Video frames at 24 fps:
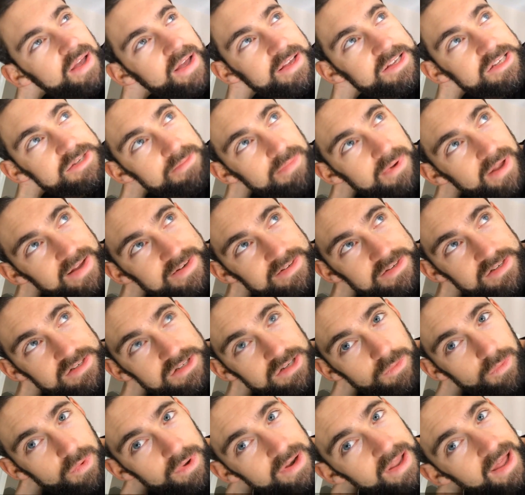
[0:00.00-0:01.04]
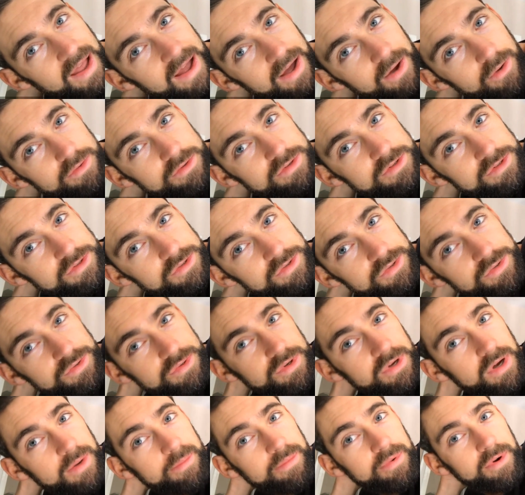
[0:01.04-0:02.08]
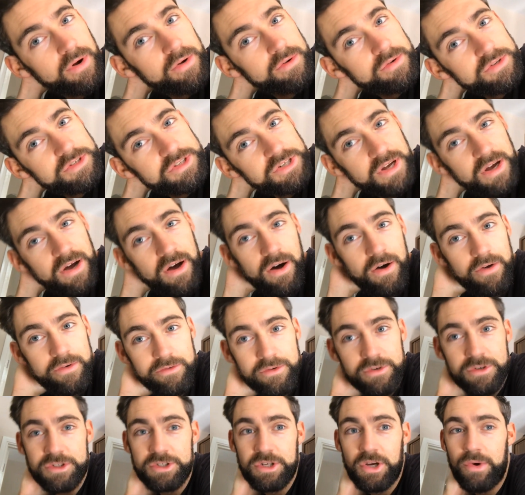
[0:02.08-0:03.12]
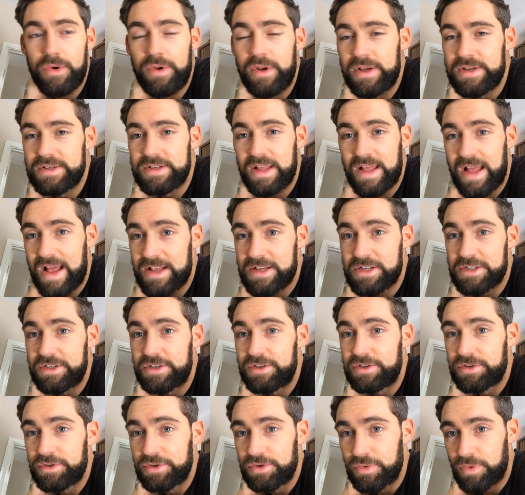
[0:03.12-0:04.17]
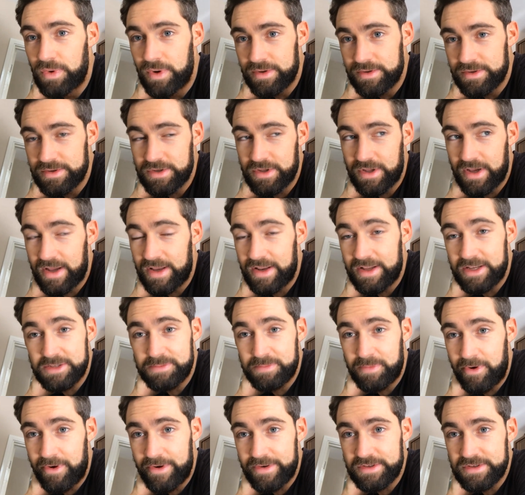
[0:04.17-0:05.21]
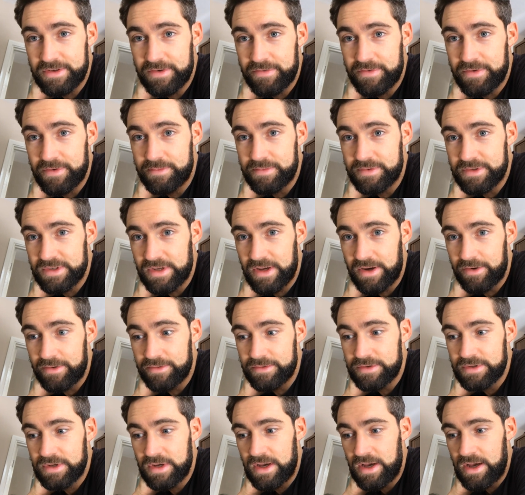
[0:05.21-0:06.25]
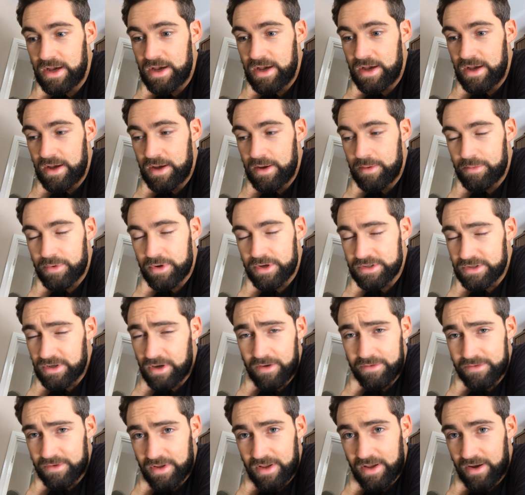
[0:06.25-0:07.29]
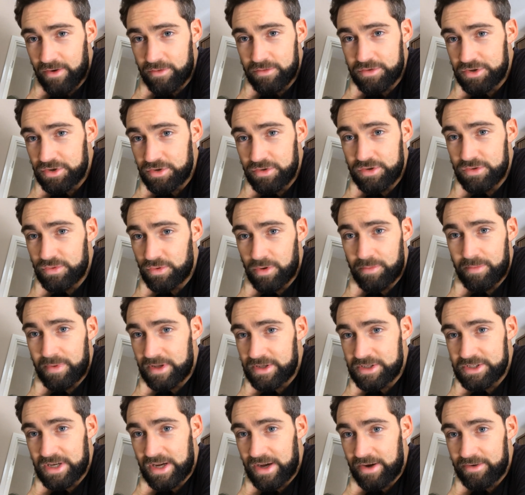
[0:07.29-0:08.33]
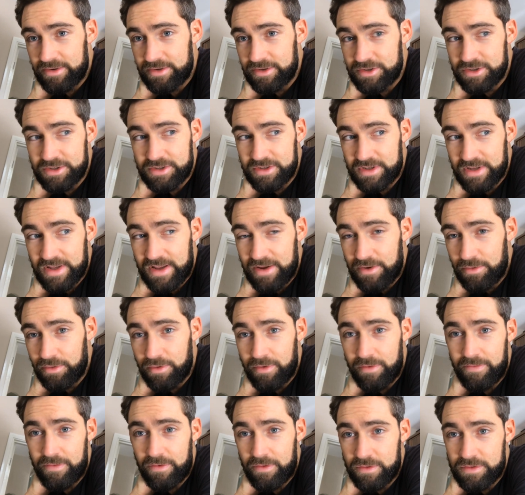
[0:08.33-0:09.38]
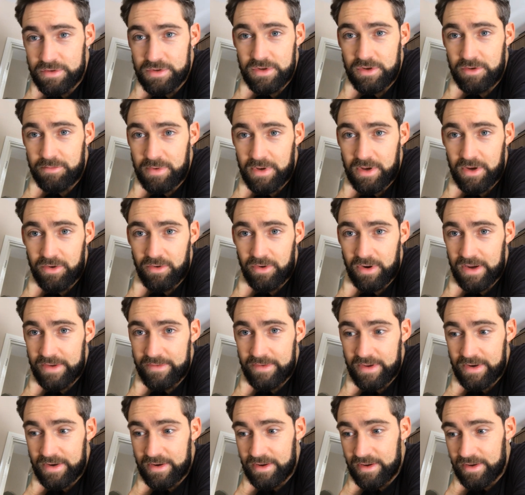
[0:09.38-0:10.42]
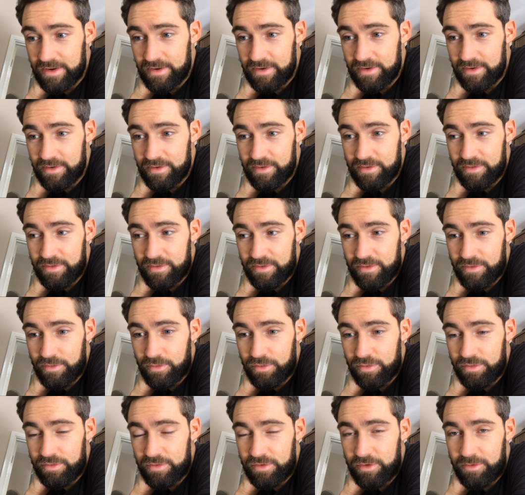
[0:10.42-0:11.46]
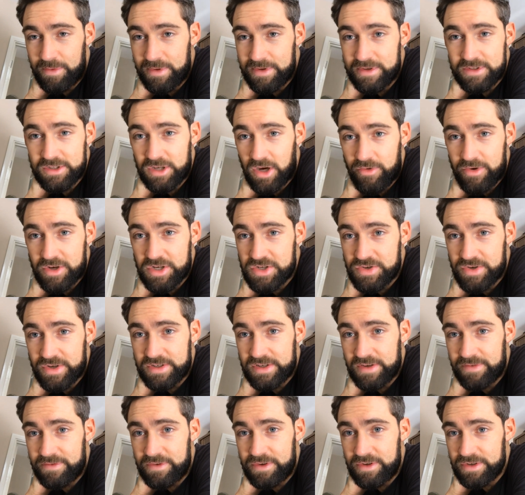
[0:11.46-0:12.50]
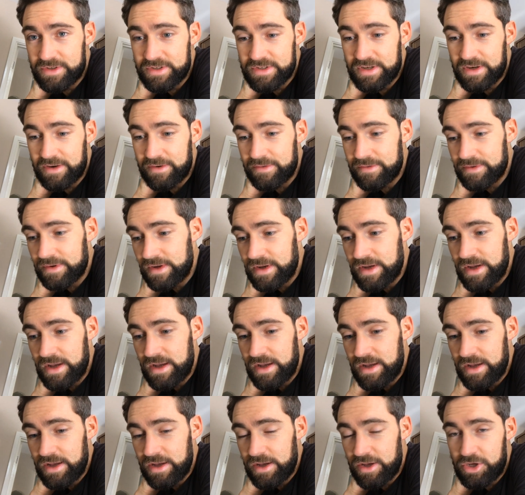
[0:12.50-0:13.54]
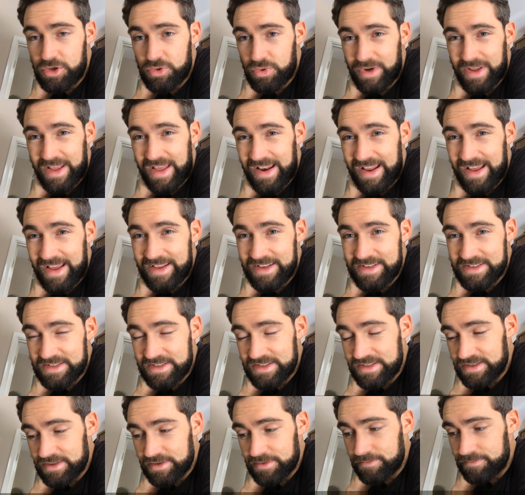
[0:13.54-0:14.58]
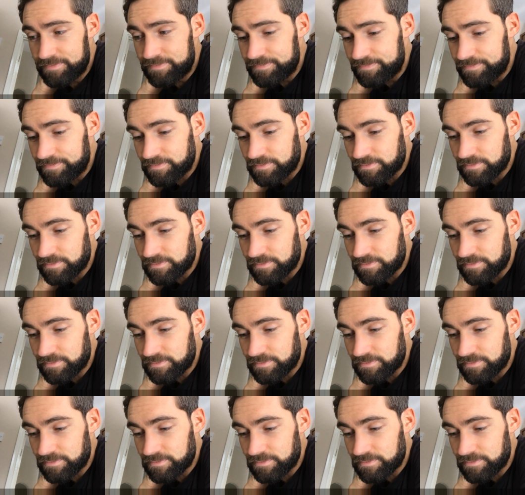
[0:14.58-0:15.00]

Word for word: explain to someone how to approach it after a show unless they actually do one so they can experience it for themselves. Because after, yeah, of course, you just want to binge out and just eat all the foods that you've been craving and all, you've been so restrictive to yourself. You want to get out of your system.